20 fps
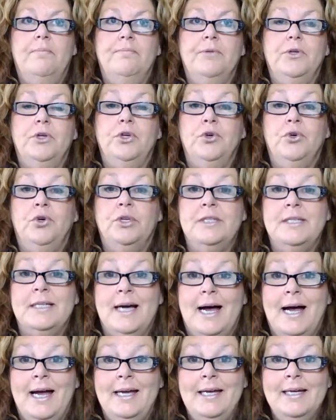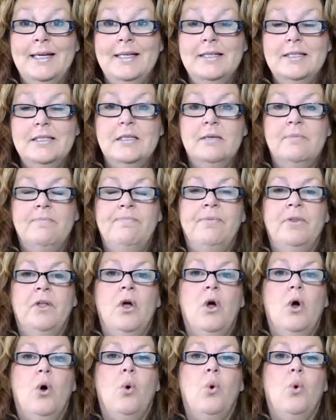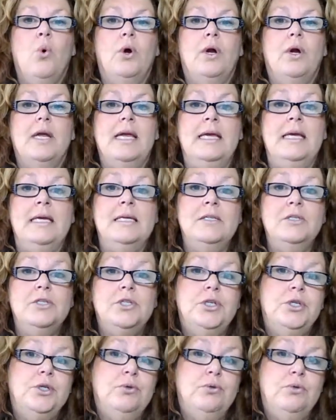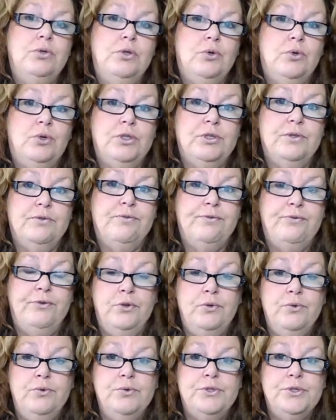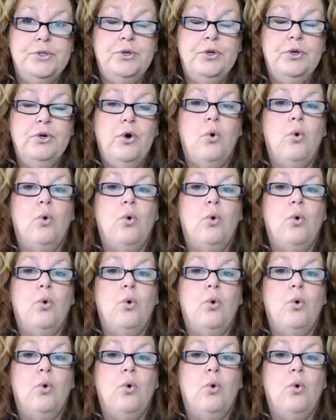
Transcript: your diet or into your diffuser,